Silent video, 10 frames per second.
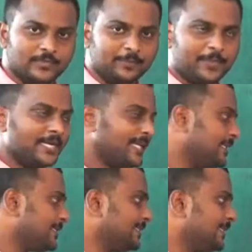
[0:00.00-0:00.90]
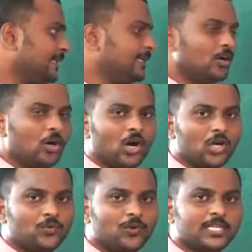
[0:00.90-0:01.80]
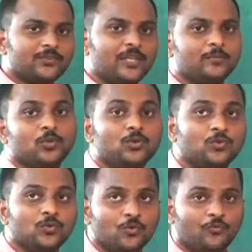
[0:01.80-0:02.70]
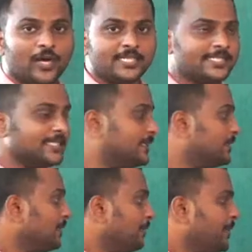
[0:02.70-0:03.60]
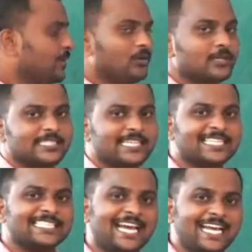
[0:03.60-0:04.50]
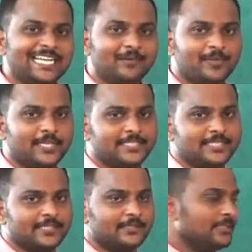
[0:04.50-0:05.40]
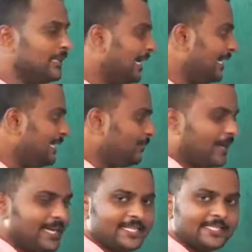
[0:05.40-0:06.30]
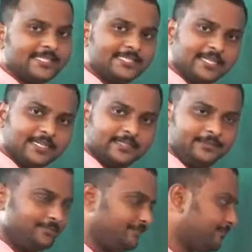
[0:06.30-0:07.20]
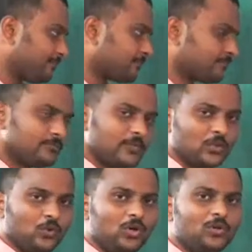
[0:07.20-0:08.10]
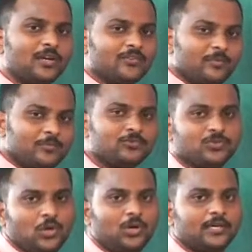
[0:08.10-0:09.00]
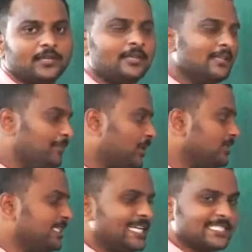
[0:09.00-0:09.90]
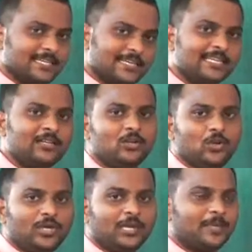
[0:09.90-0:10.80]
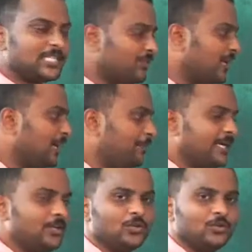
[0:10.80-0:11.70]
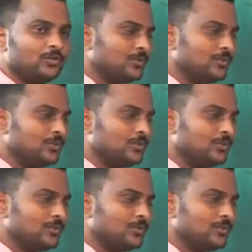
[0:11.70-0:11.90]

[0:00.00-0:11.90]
The particles in the hot water will move faster because it has high temperature, and the particles in the cold water will move slower because it has a low temperature when compared to